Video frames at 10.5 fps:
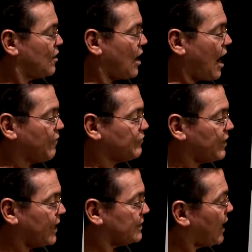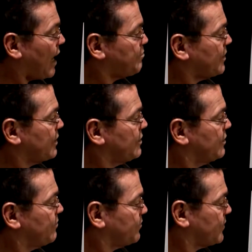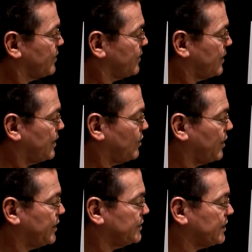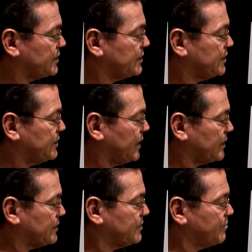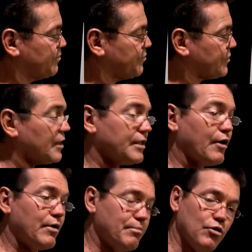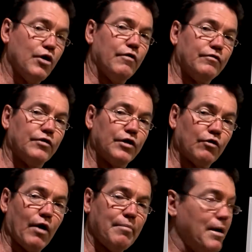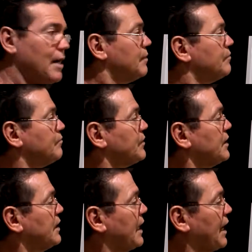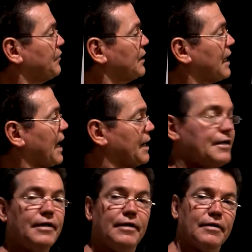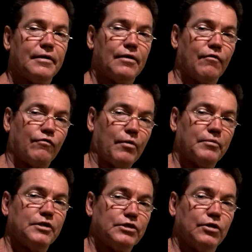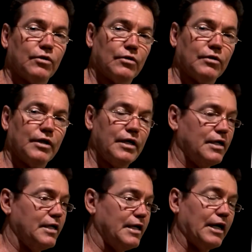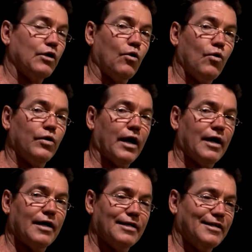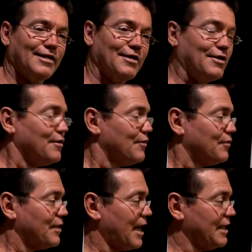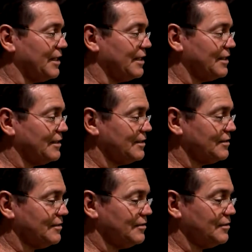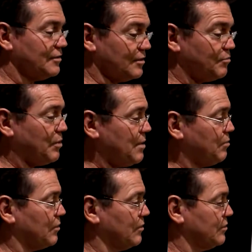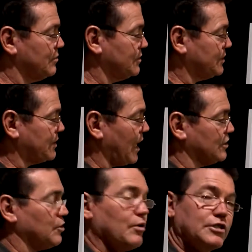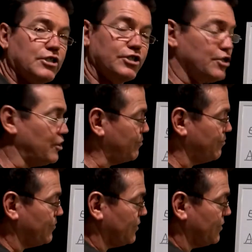After that happened in 1966, they removed the grammar and the Latin from the school in order that the people start to assume